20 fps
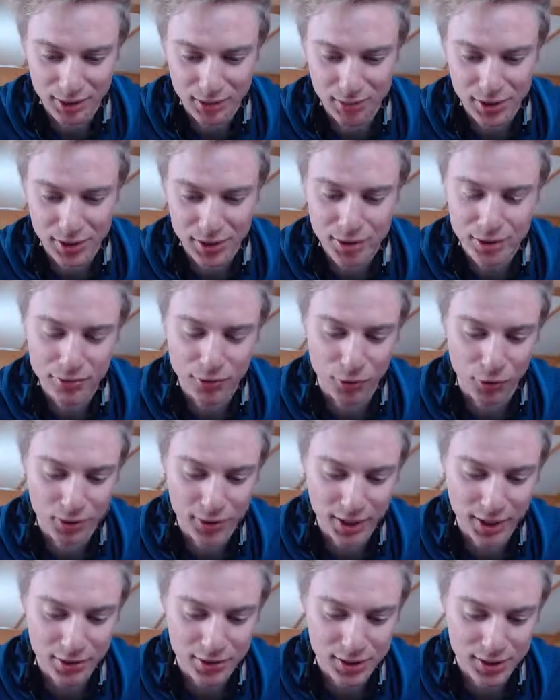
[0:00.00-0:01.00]
like reached
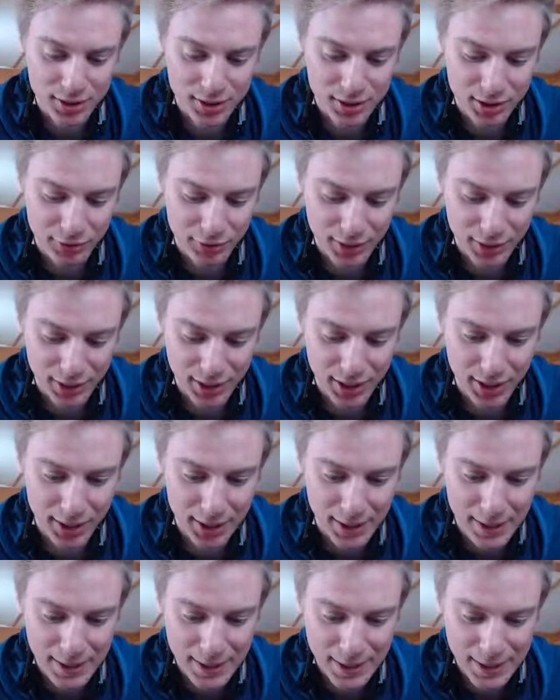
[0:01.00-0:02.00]
4,000 and stuff like
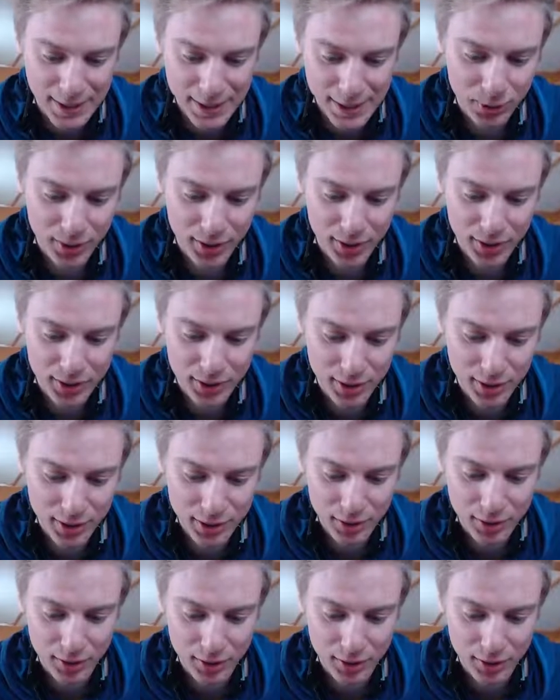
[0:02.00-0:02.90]
that. Anyway,